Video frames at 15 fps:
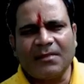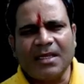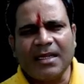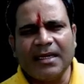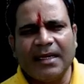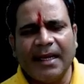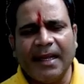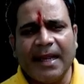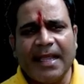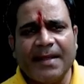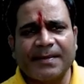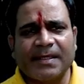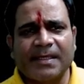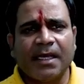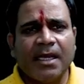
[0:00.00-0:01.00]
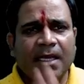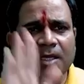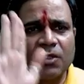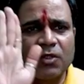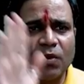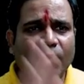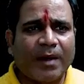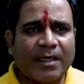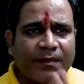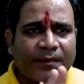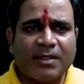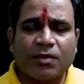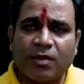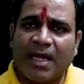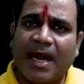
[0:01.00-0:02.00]
leaves, so what we
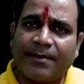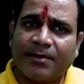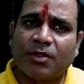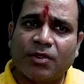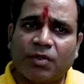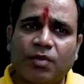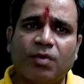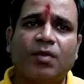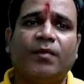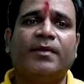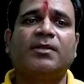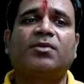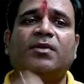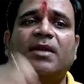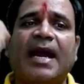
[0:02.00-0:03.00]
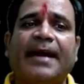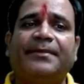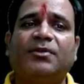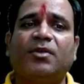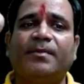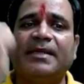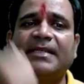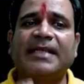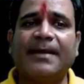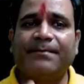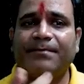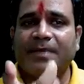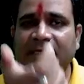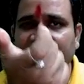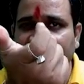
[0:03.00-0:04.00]
should have to do, we should have to be
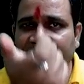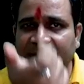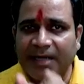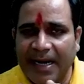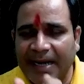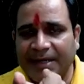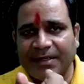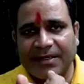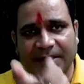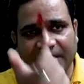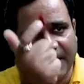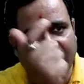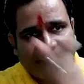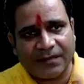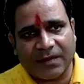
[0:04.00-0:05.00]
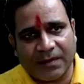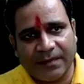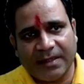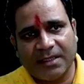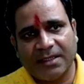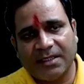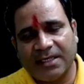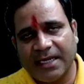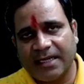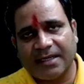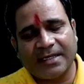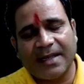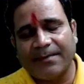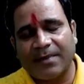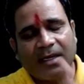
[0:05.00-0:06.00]
samples, and then after we take a
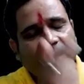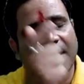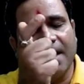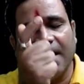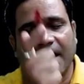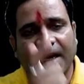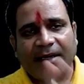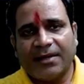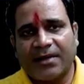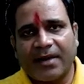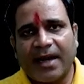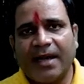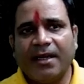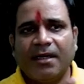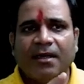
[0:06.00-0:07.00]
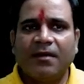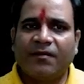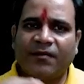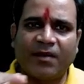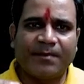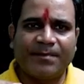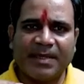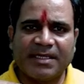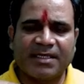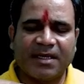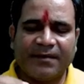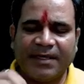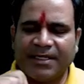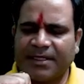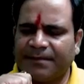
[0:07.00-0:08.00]
sample and dry it for
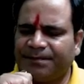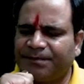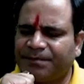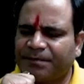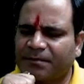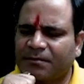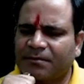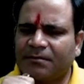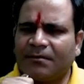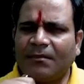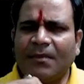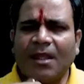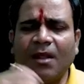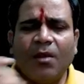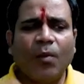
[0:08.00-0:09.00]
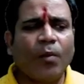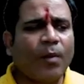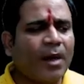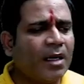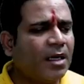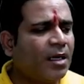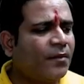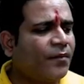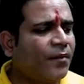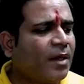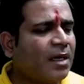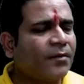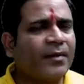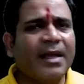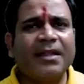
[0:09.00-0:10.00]
preservation. For
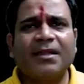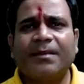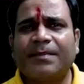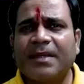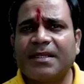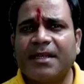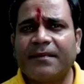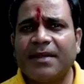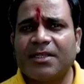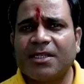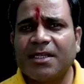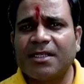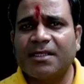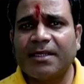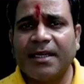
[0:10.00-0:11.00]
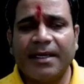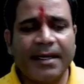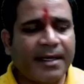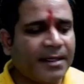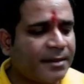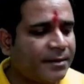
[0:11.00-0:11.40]
why the preservation is need here?